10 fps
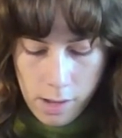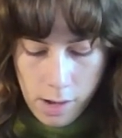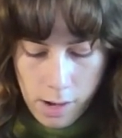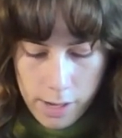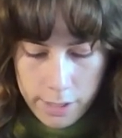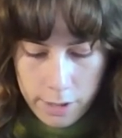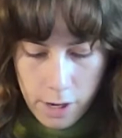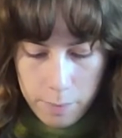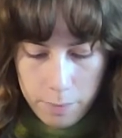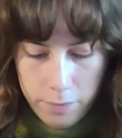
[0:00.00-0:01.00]
on
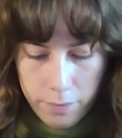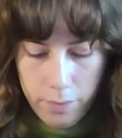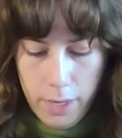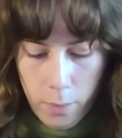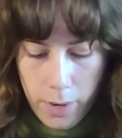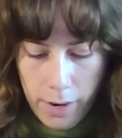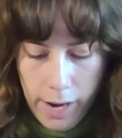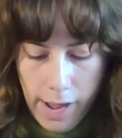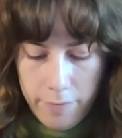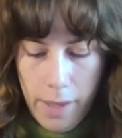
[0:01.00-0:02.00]
top of like where I
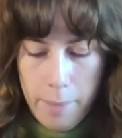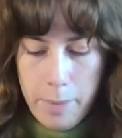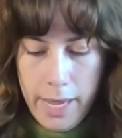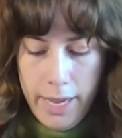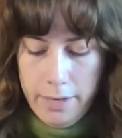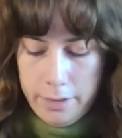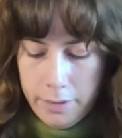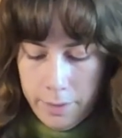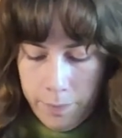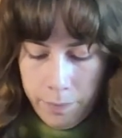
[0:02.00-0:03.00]
have that paint.
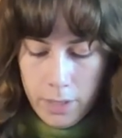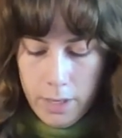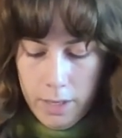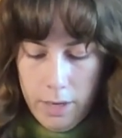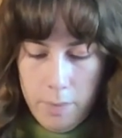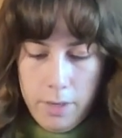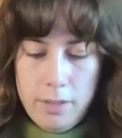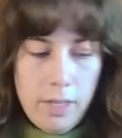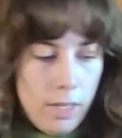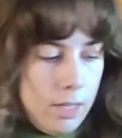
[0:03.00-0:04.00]
And then I'm going
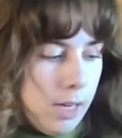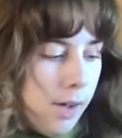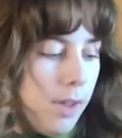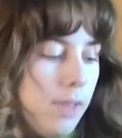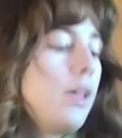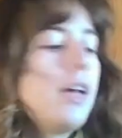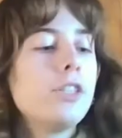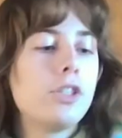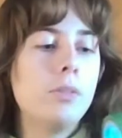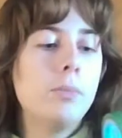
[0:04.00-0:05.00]
to stick it down, and then
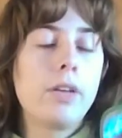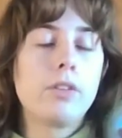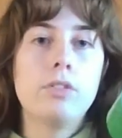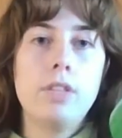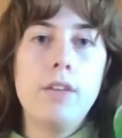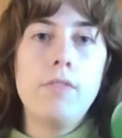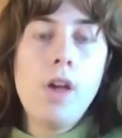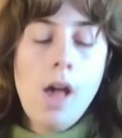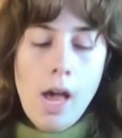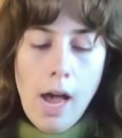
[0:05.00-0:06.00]
just to be extra safe,
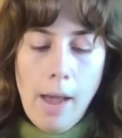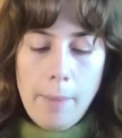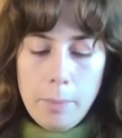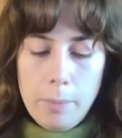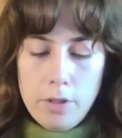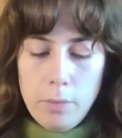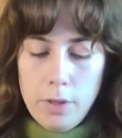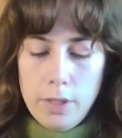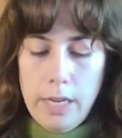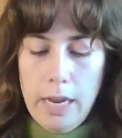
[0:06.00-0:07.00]
I'm going to put some
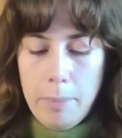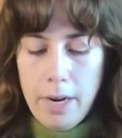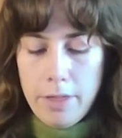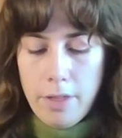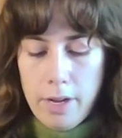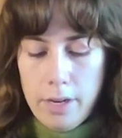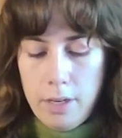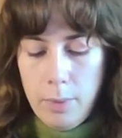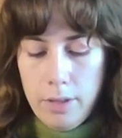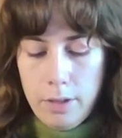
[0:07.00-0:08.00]
more tape. And I thought
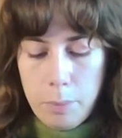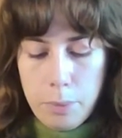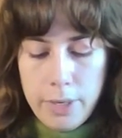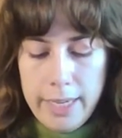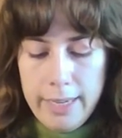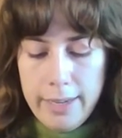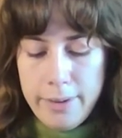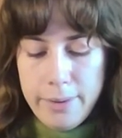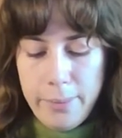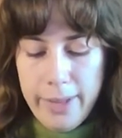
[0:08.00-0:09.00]
it would look pretty
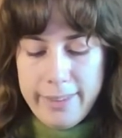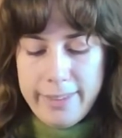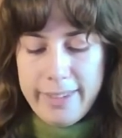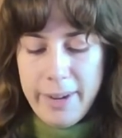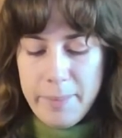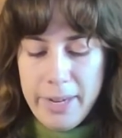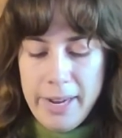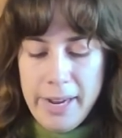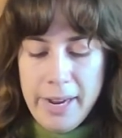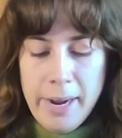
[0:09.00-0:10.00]
with some
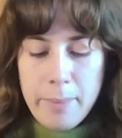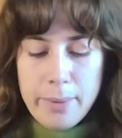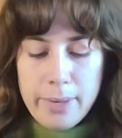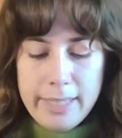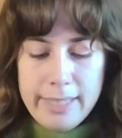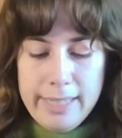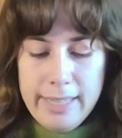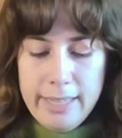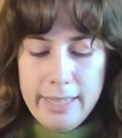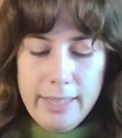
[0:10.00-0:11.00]

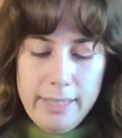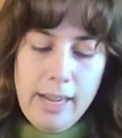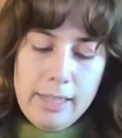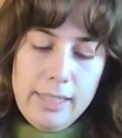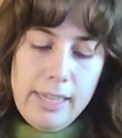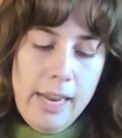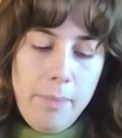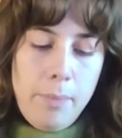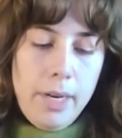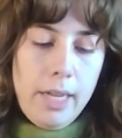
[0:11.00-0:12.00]
printed duct tape,
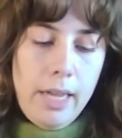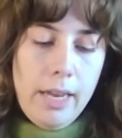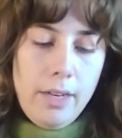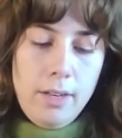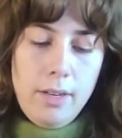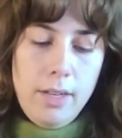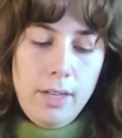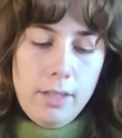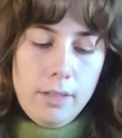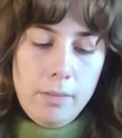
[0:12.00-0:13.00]
but again,
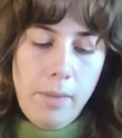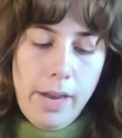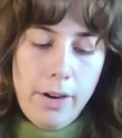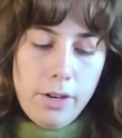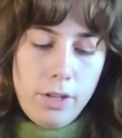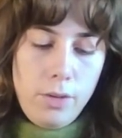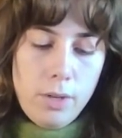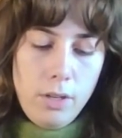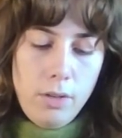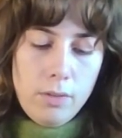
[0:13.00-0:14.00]
it doesn't matter. You
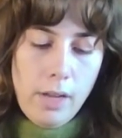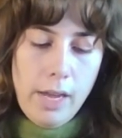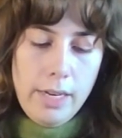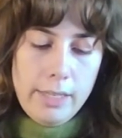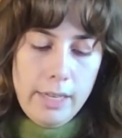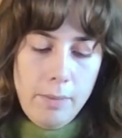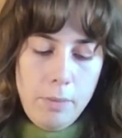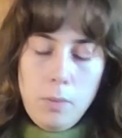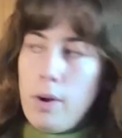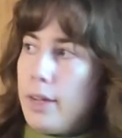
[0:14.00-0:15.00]
can use any tape
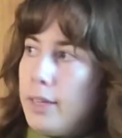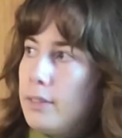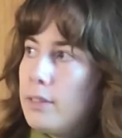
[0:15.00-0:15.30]
you want.